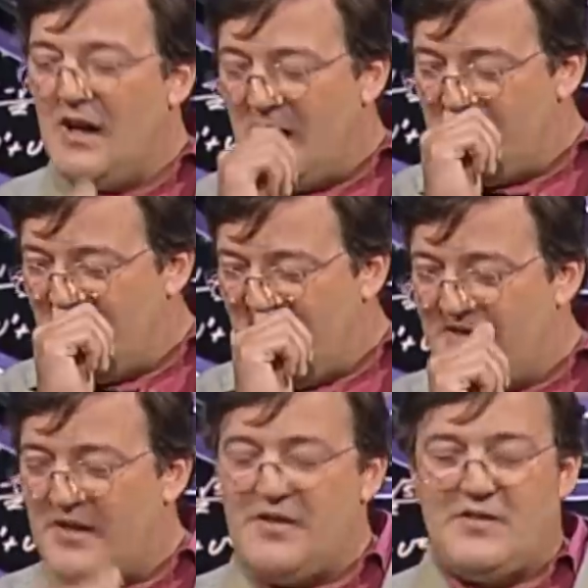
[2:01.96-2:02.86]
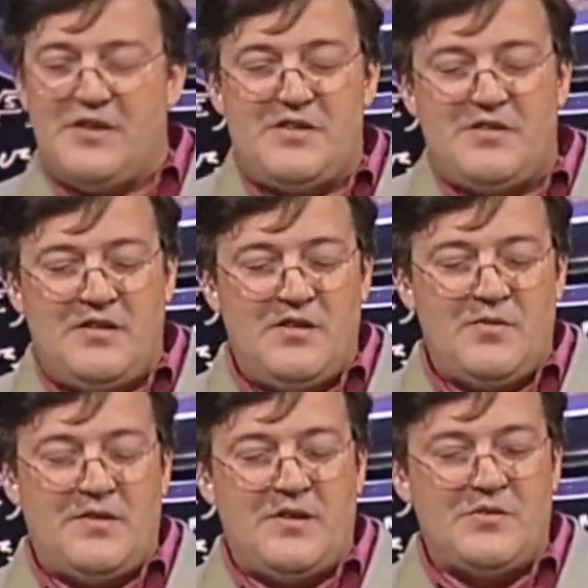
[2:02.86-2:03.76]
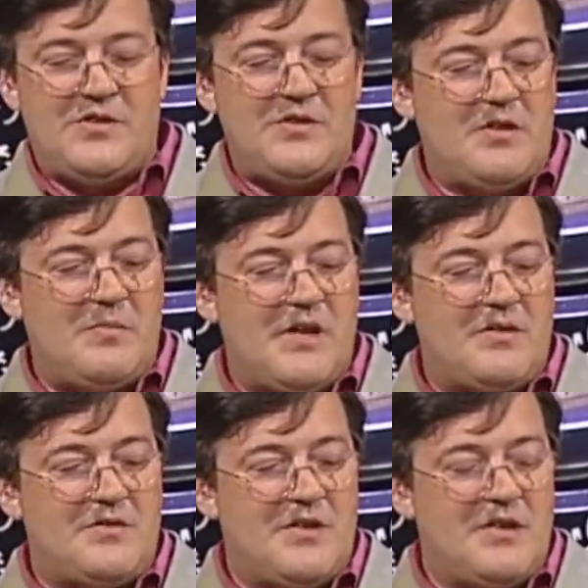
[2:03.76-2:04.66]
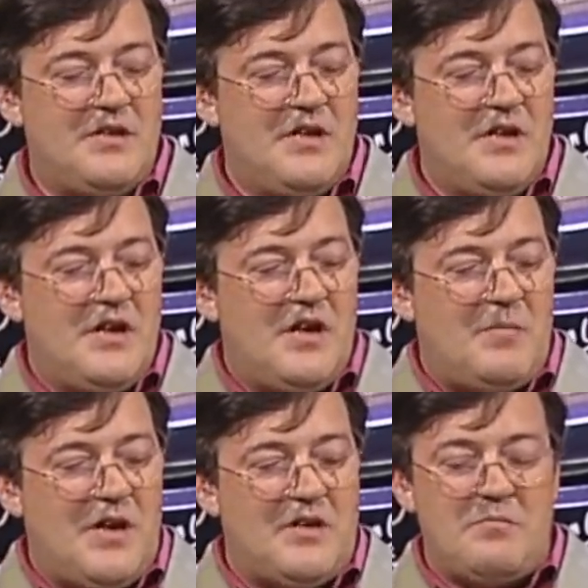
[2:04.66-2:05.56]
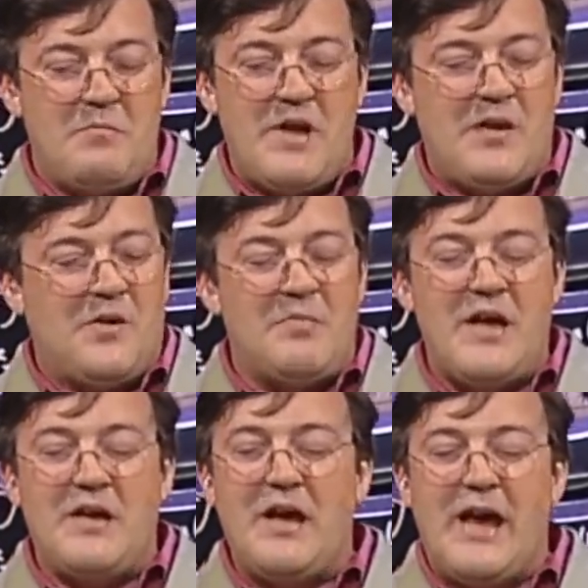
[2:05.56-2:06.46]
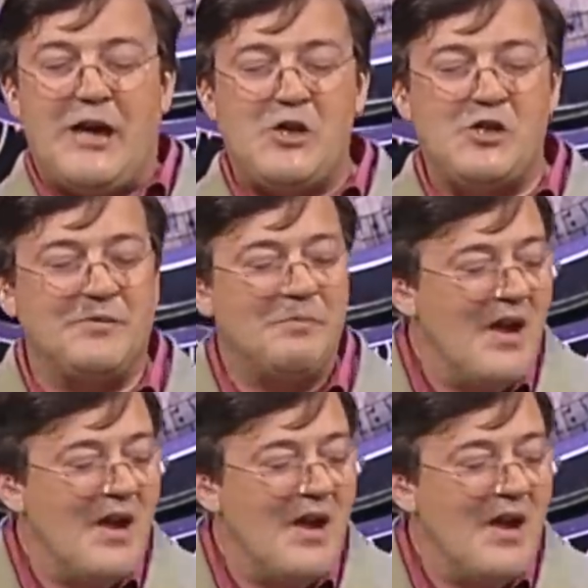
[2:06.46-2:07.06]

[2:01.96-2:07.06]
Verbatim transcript: Um, they, they, they certainly knew a thing or two about... Uh, about man-on-man action.